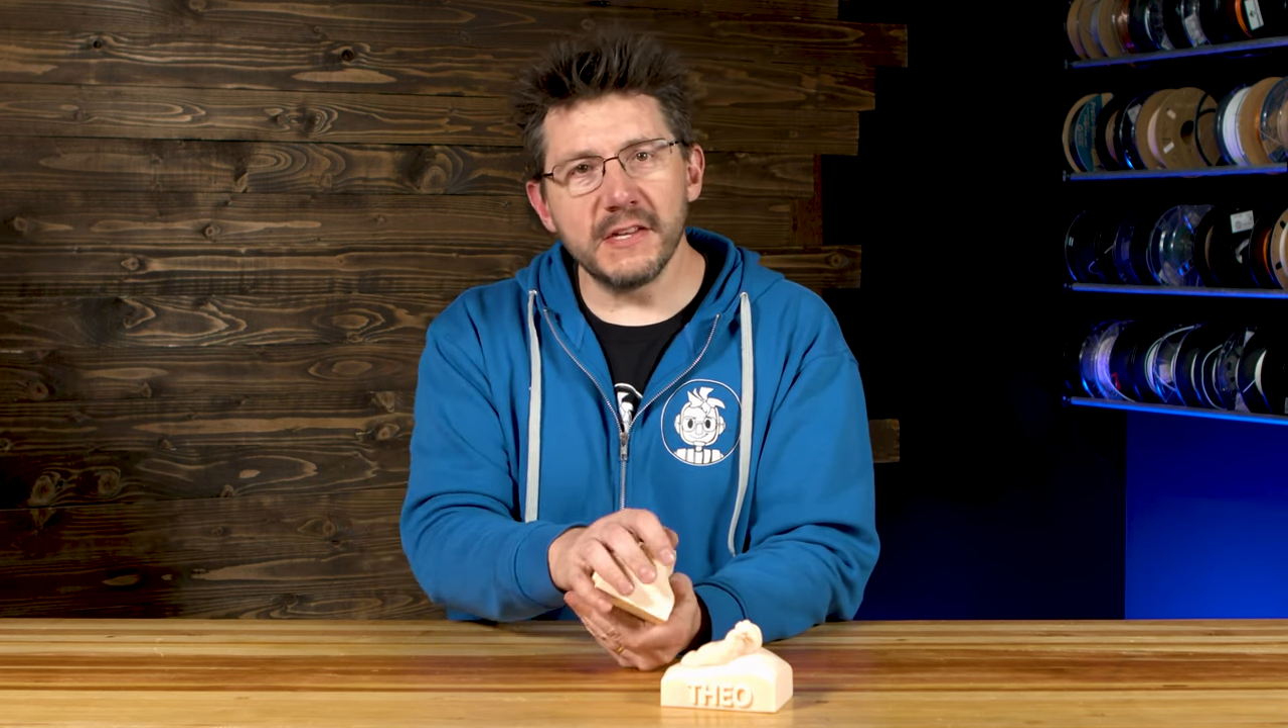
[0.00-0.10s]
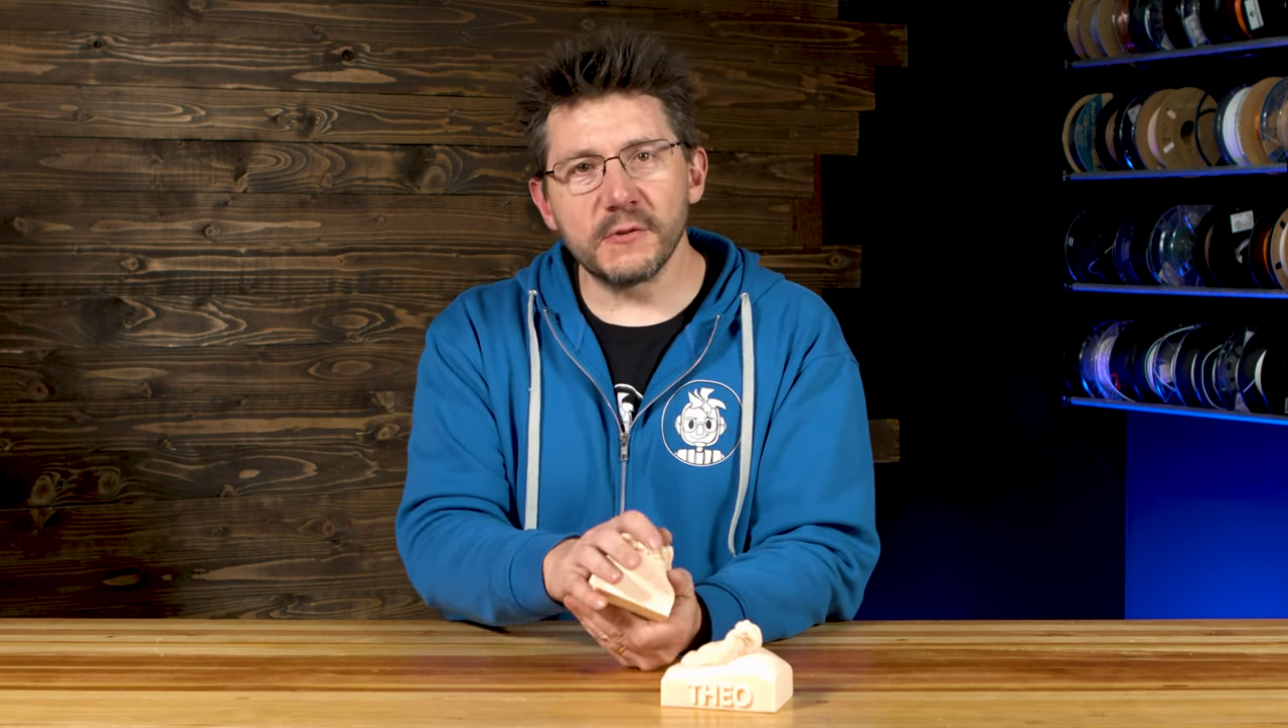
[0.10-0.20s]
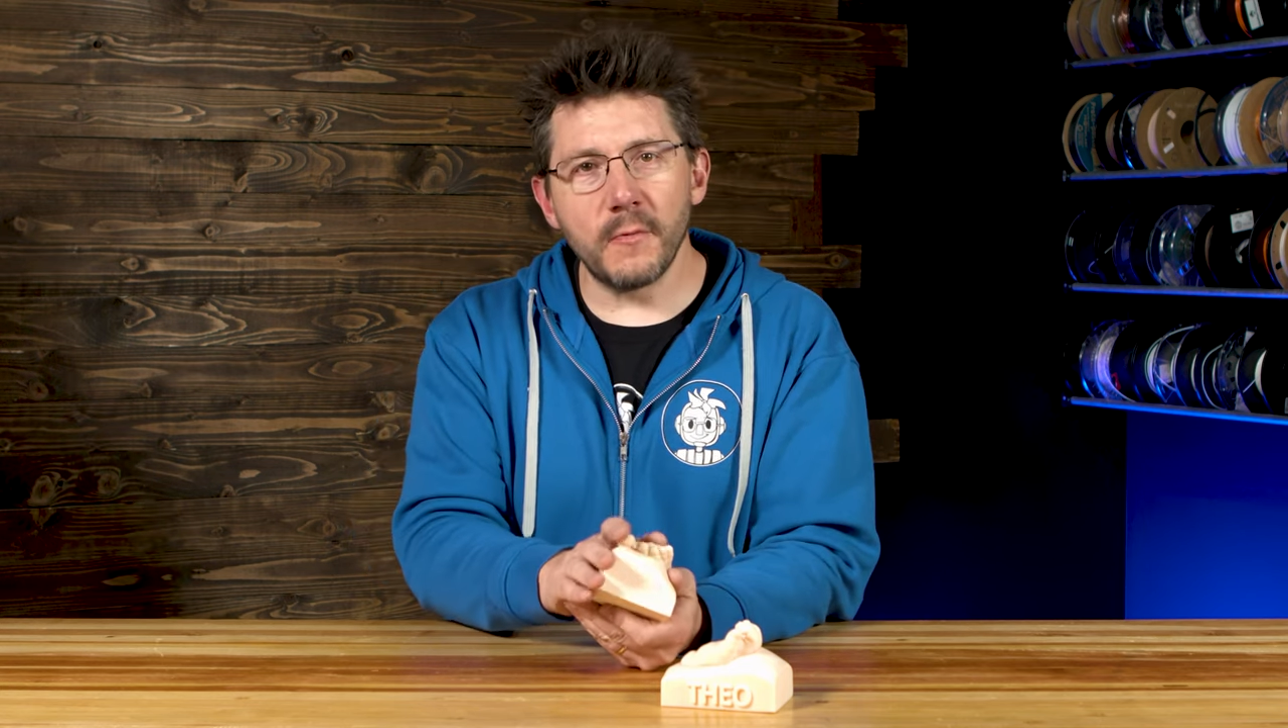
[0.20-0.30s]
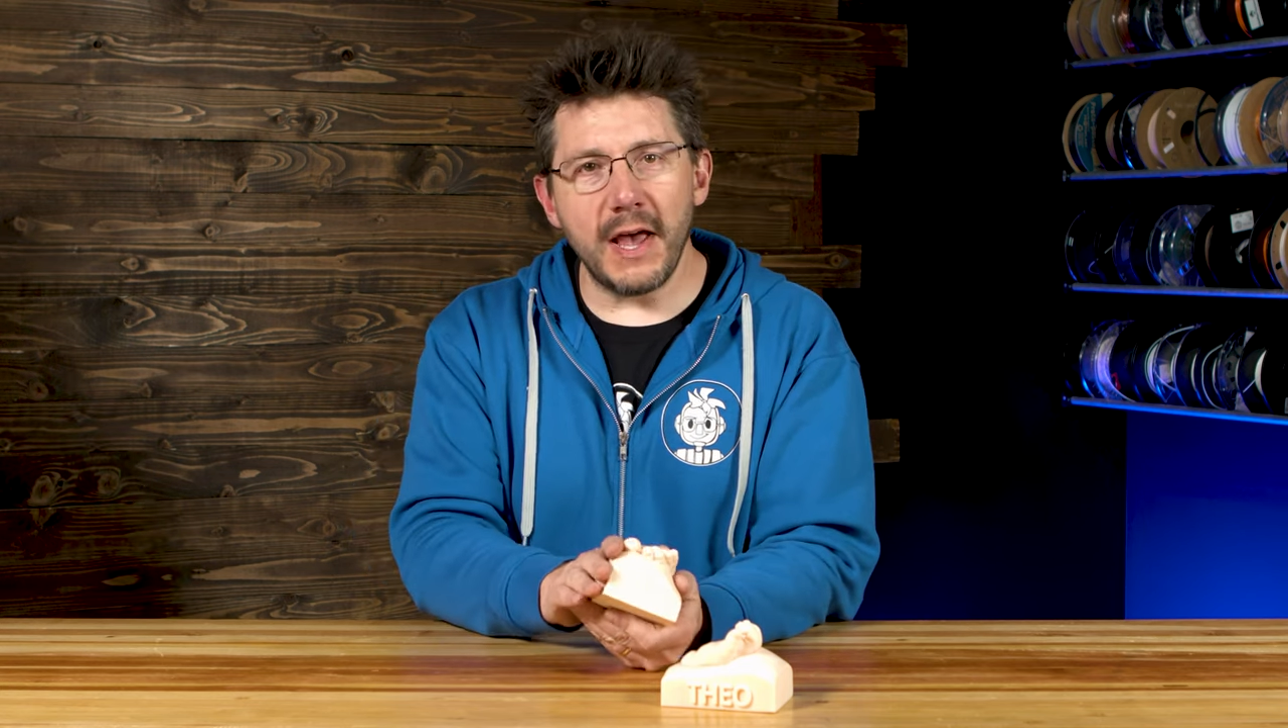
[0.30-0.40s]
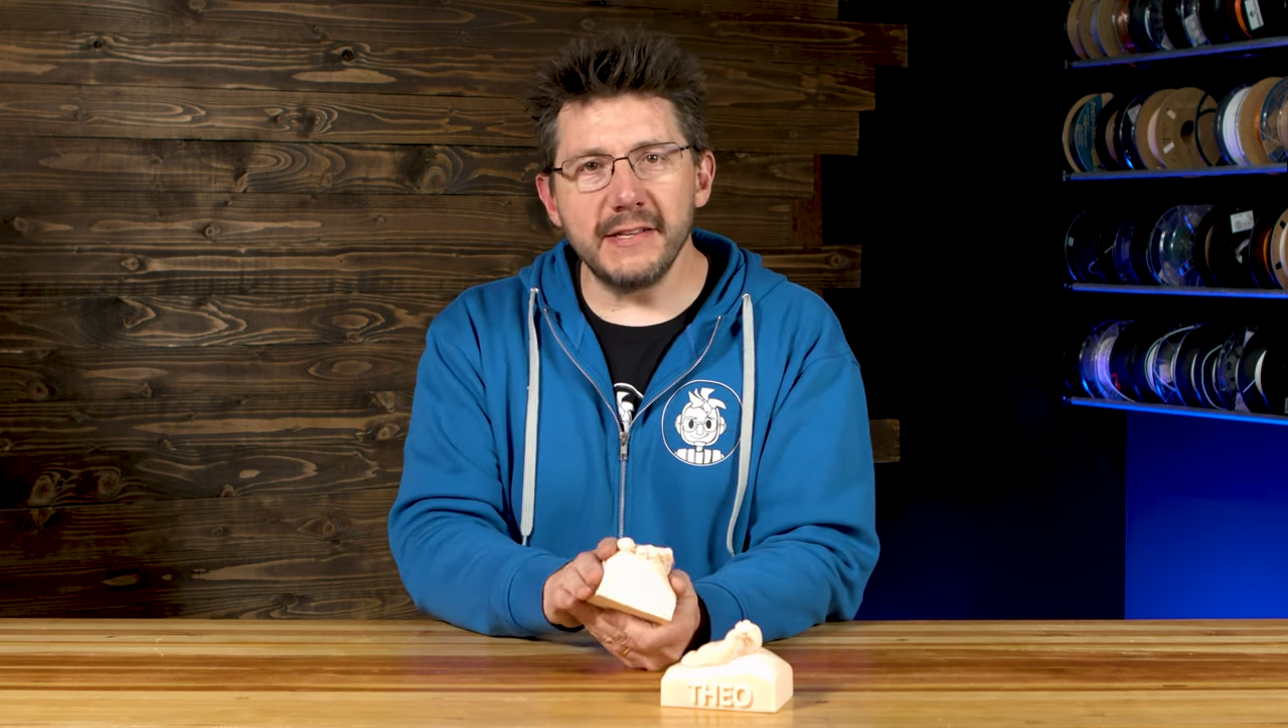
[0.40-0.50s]

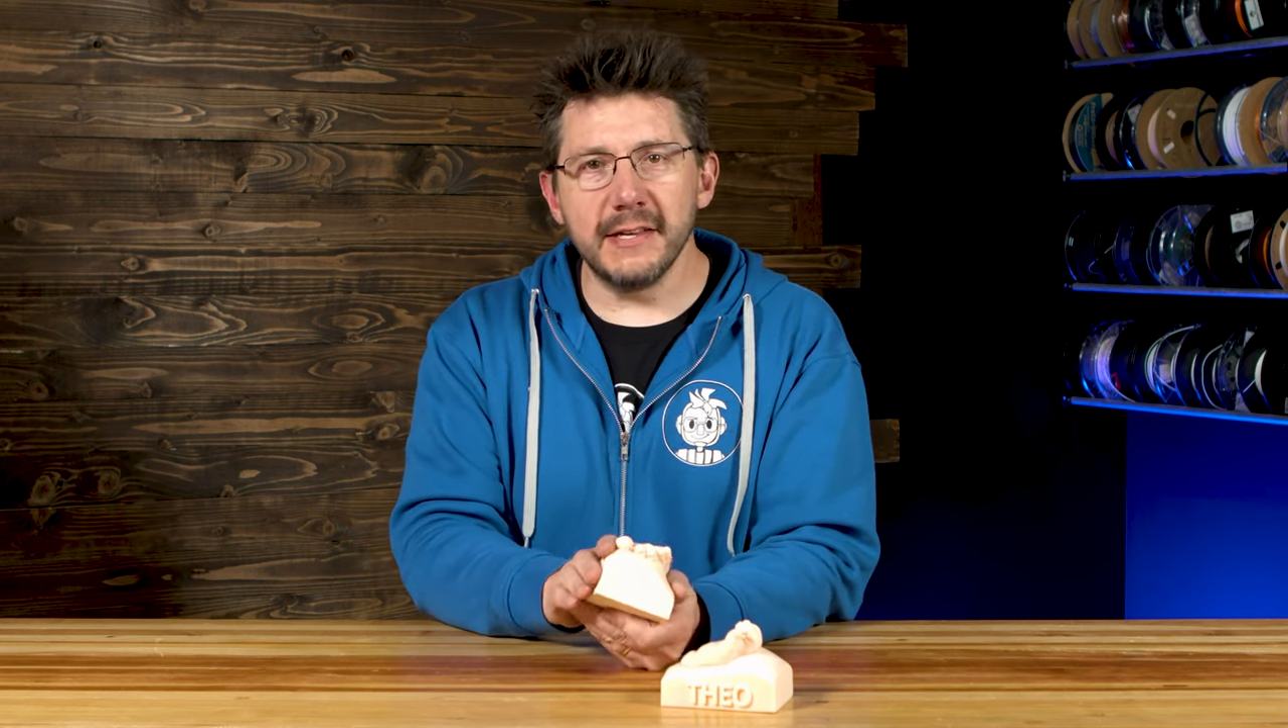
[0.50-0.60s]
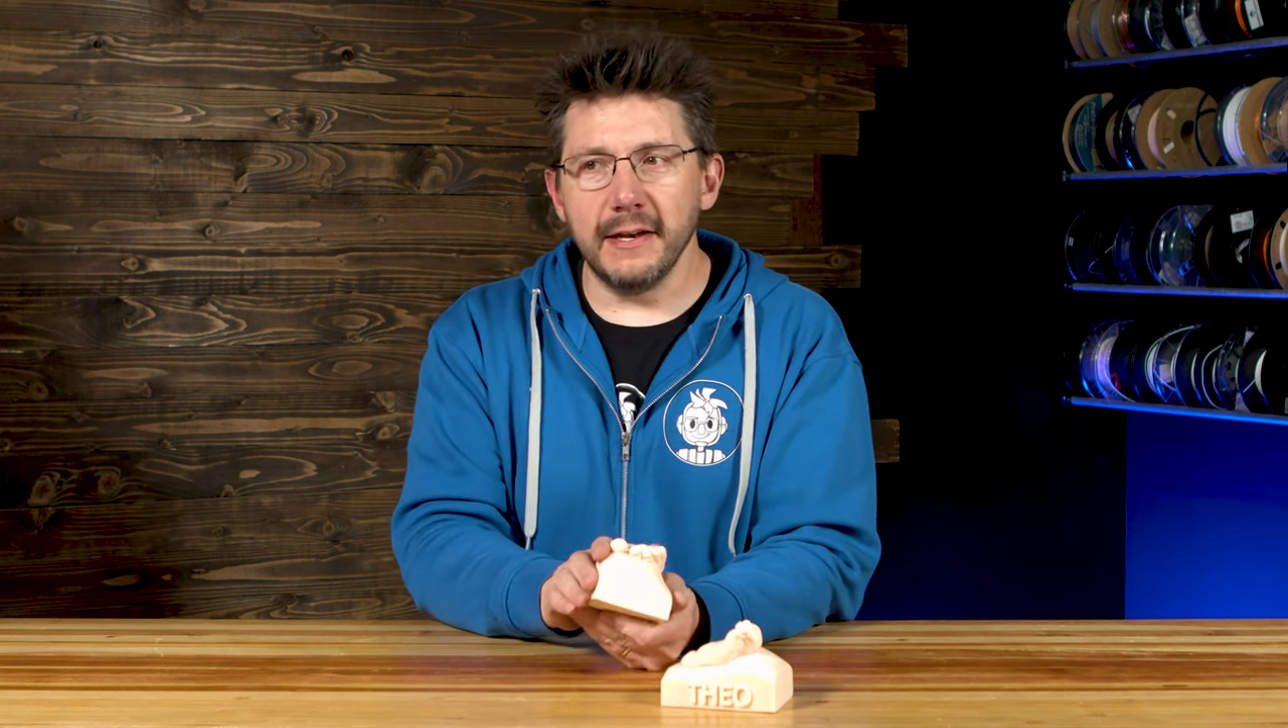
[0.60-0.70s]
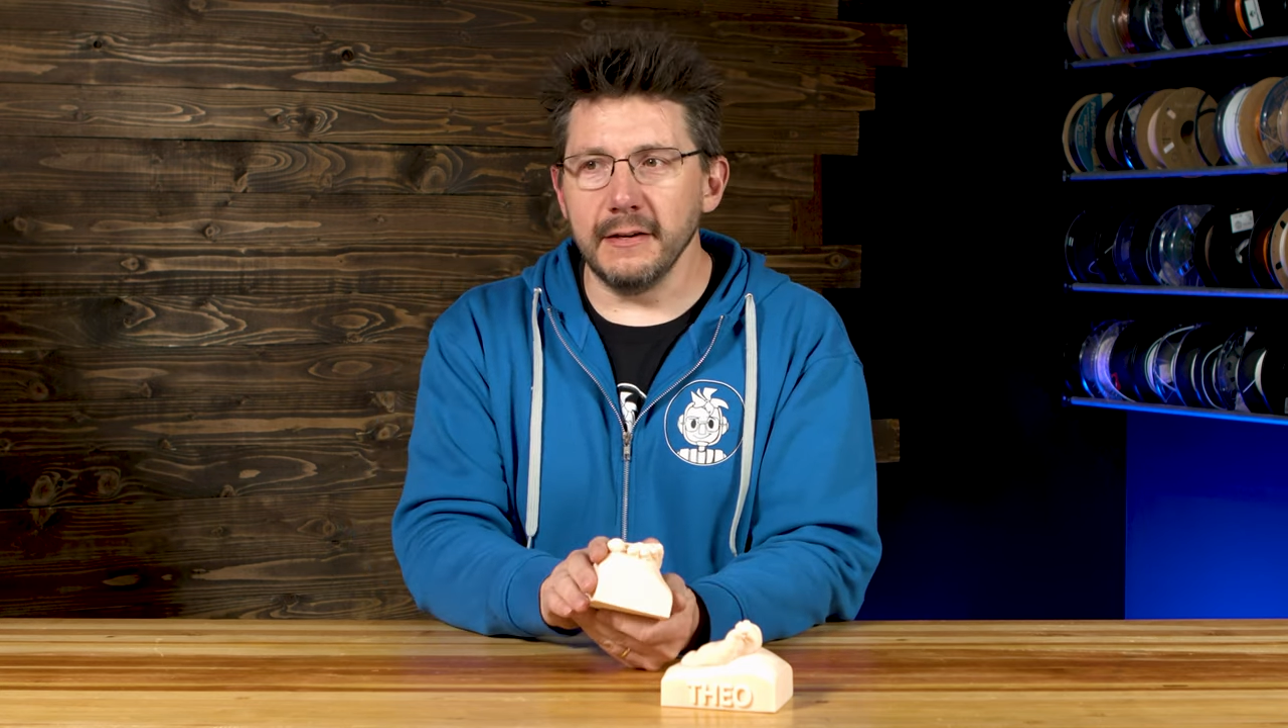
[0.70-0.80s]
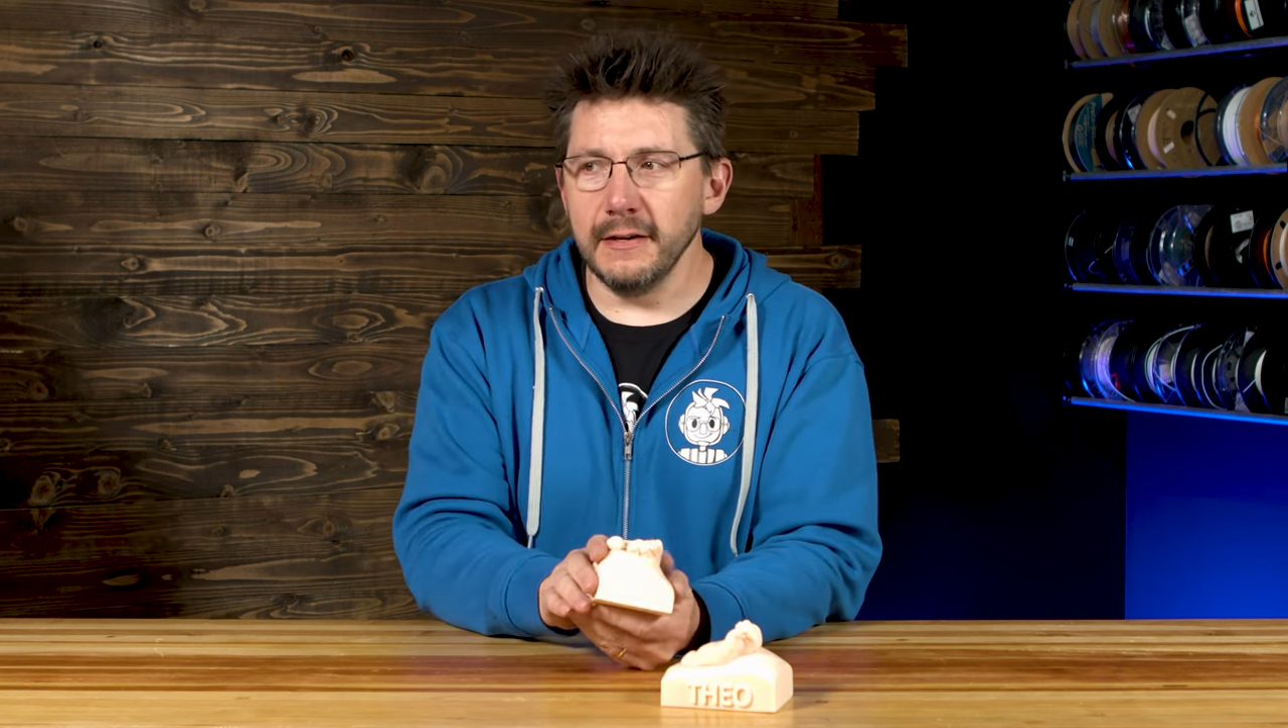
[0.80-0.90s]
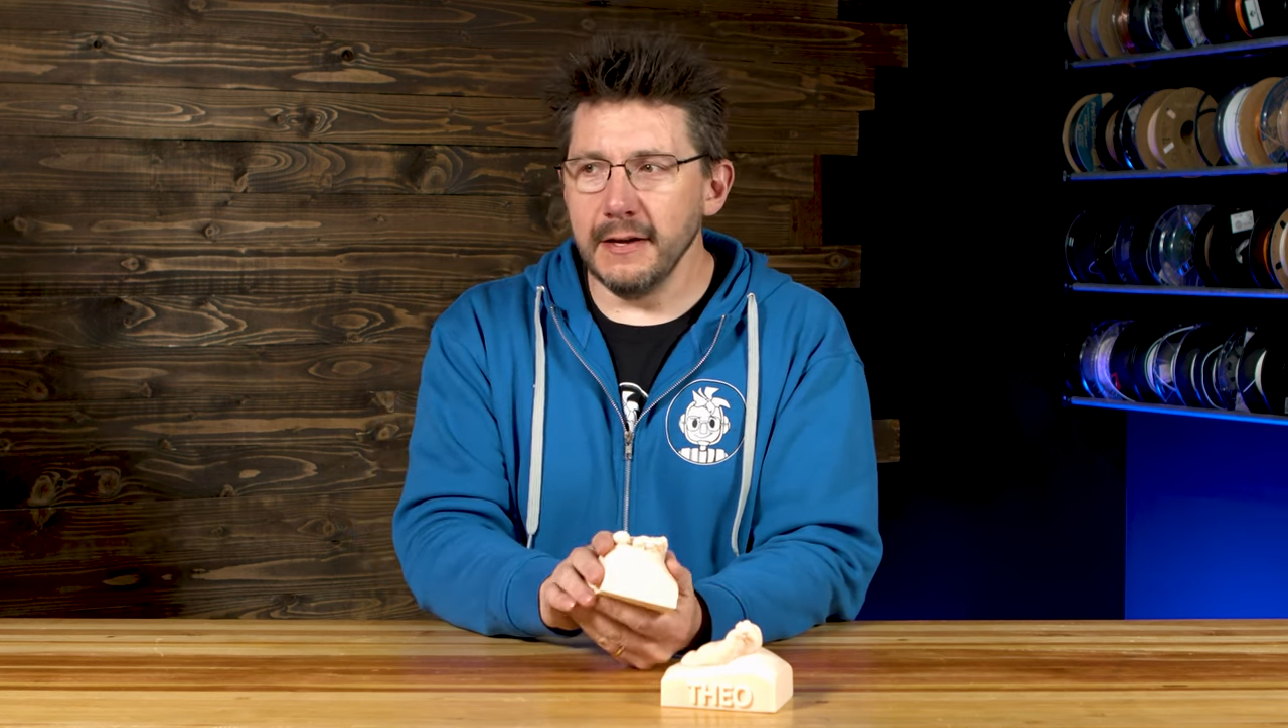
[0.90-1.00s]
this
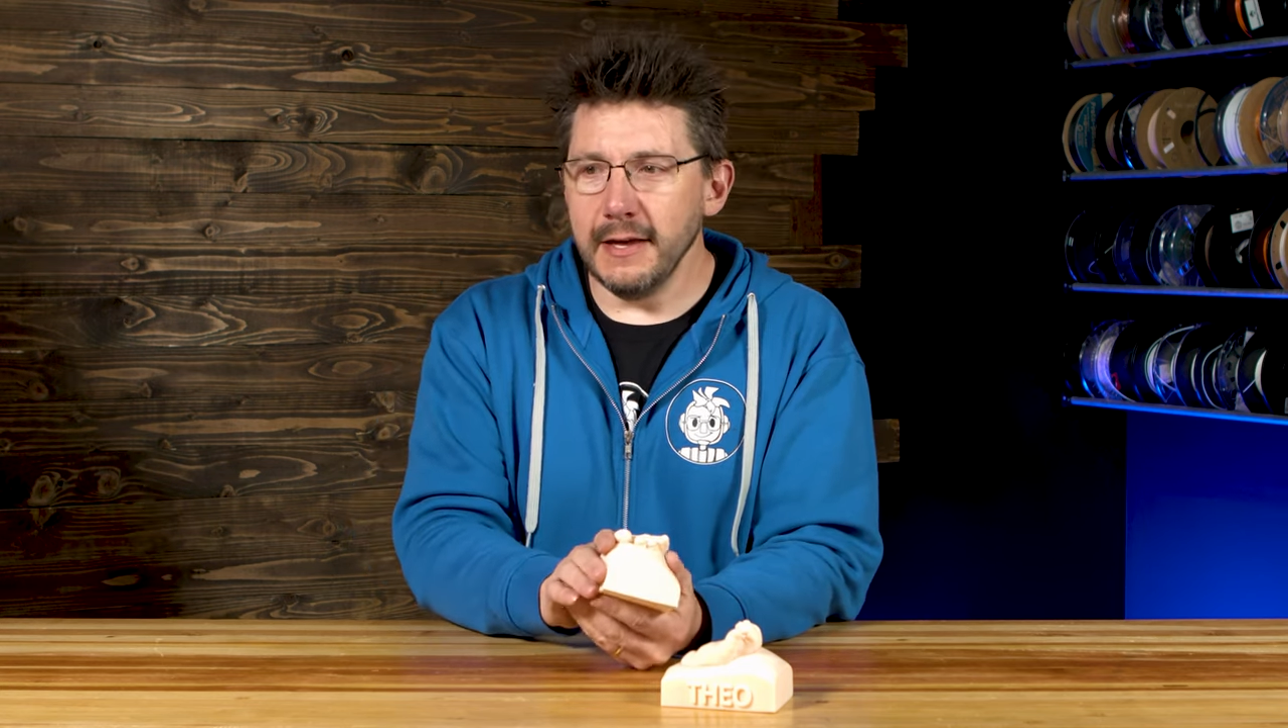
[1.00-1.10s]
resin,